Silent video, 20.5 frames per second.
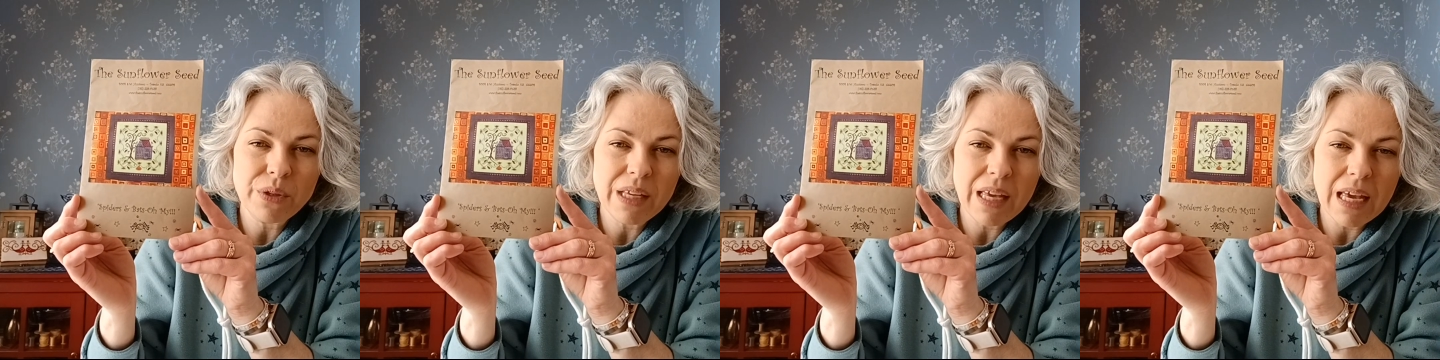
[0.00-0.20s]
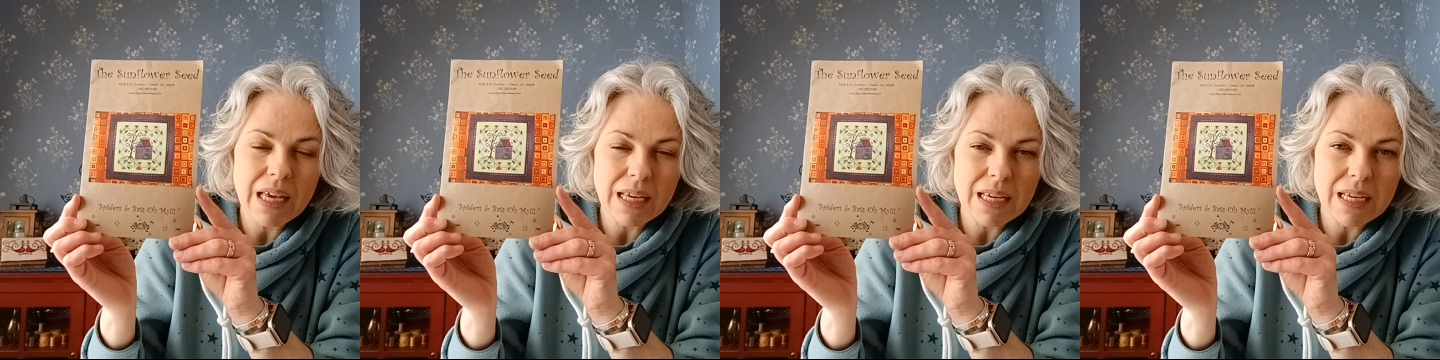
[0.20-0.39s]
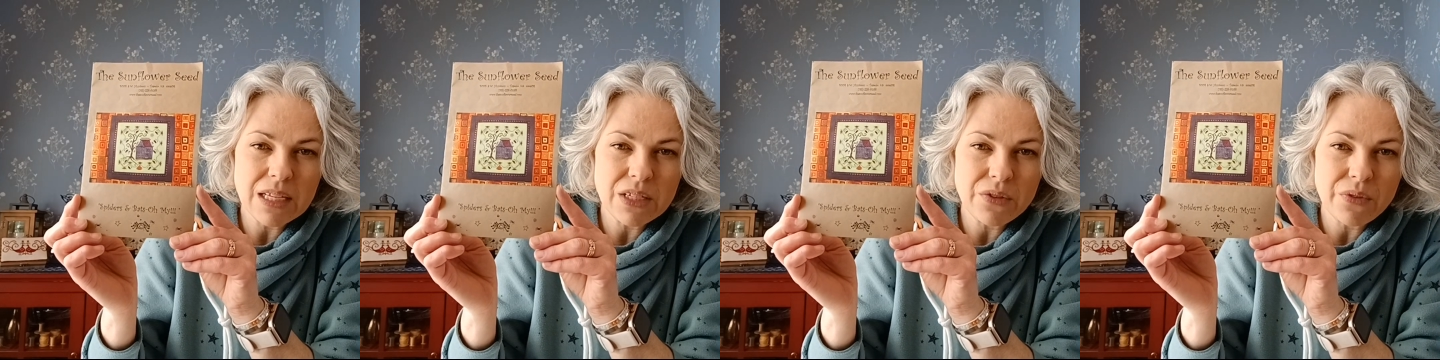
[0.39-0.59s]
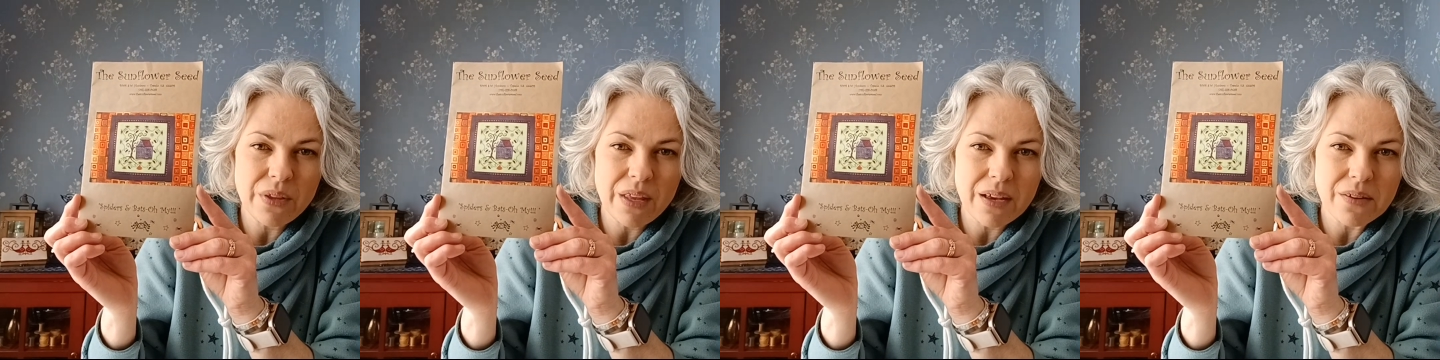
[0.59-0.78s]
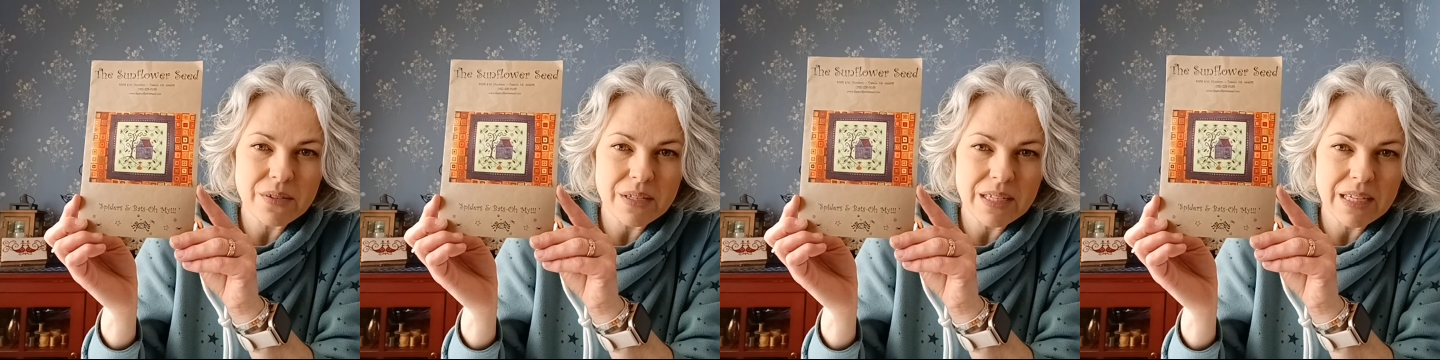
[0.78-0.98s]
Yankee
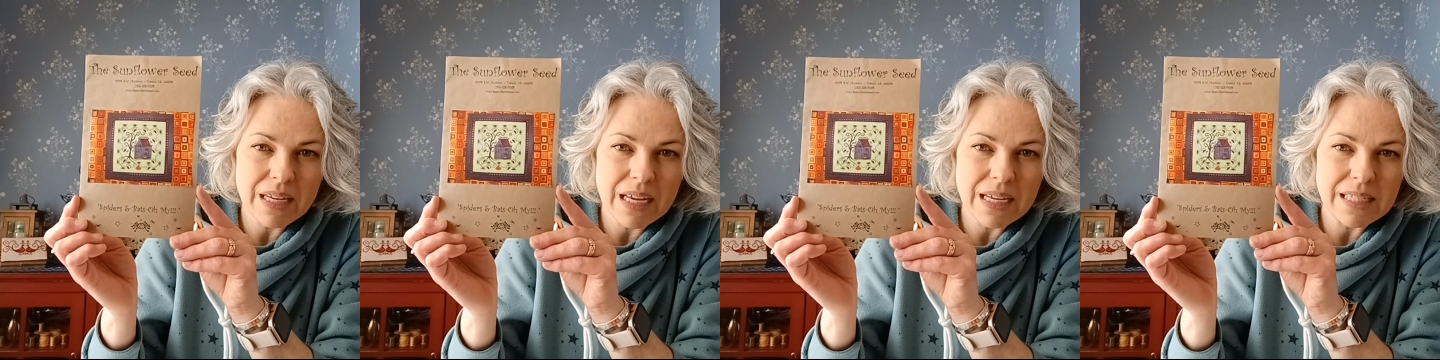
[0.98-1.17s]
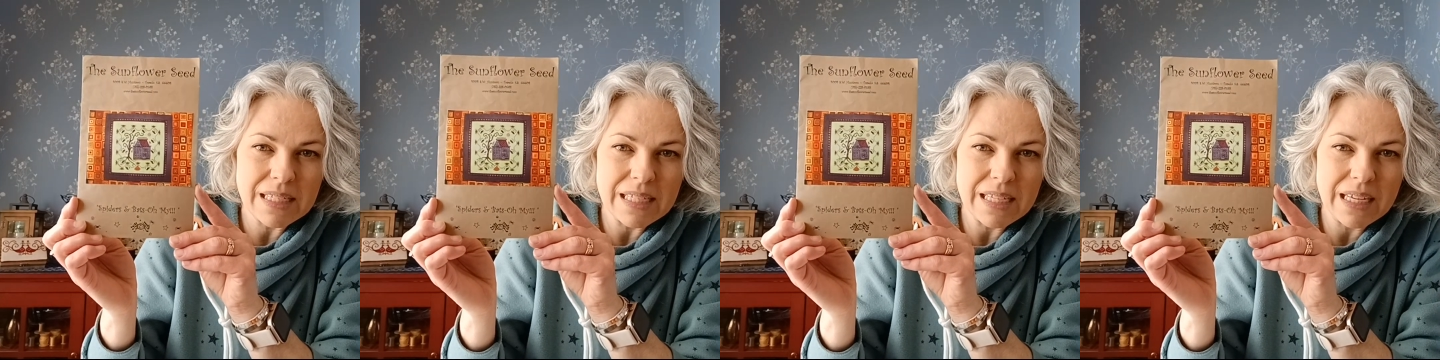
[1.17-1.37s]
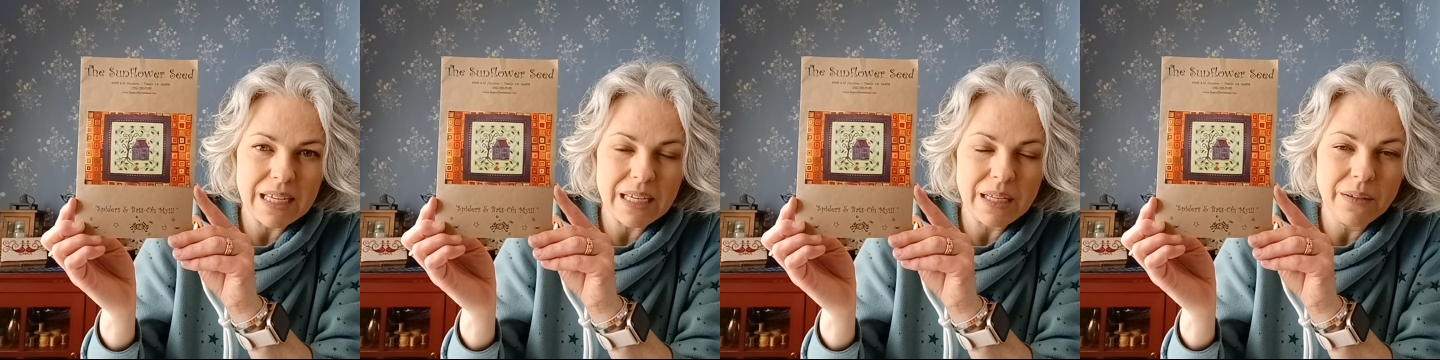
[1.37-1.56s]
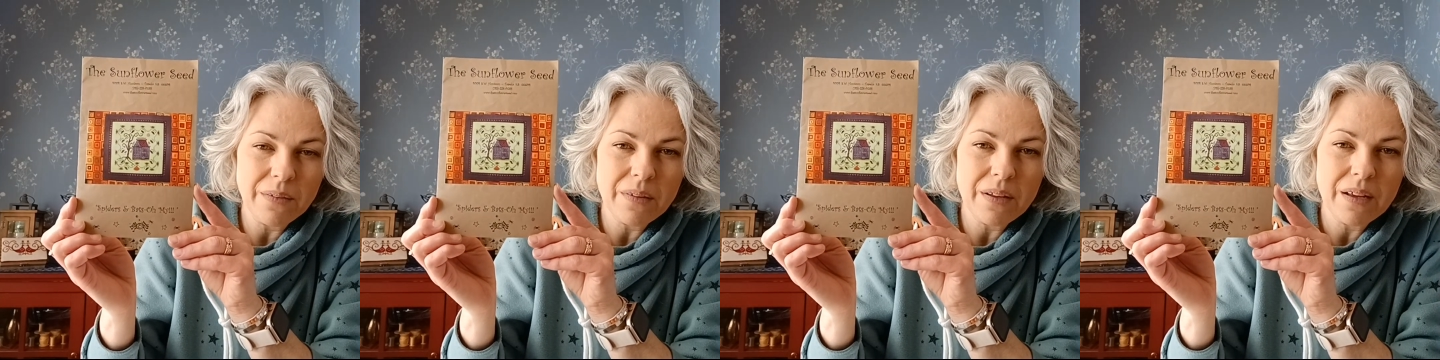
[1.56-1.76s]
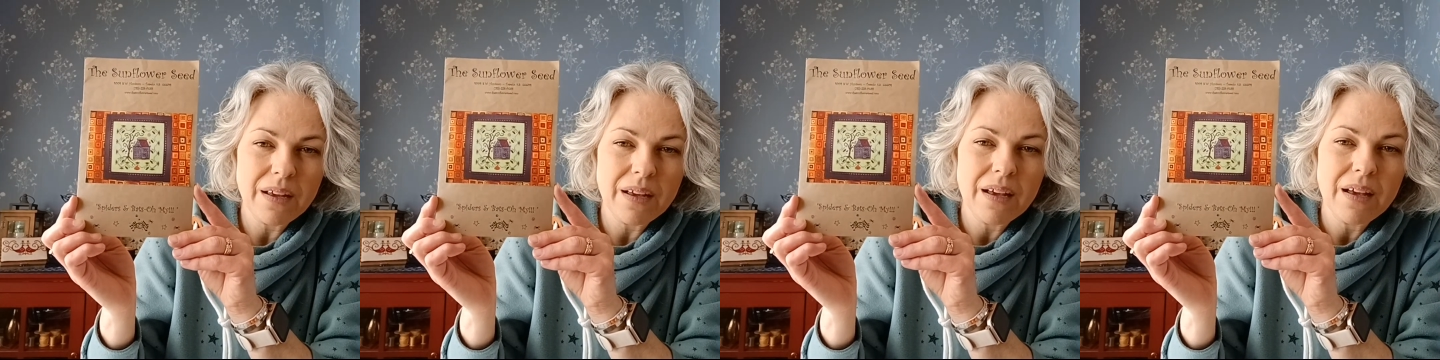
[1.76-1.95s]
2019.